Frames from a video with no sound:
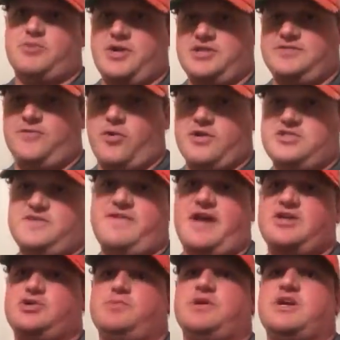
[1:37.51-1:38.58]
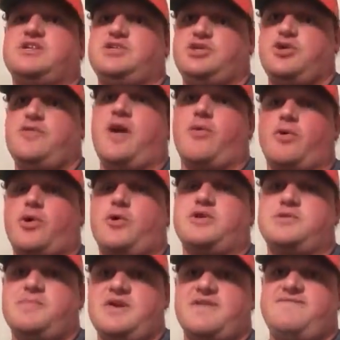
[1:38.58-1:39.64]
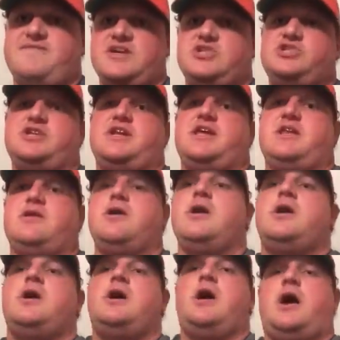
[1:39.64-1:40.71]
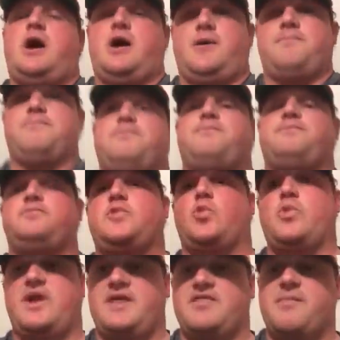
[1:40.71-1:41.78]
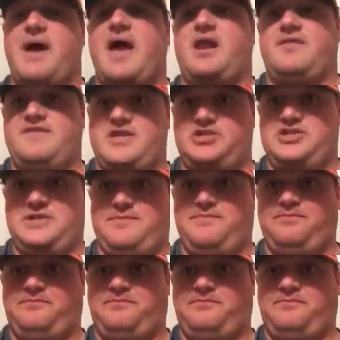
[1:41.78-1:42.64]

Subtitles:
Marines for this invasion because he knew they were going to be efficient in winning the Battle of Incheon.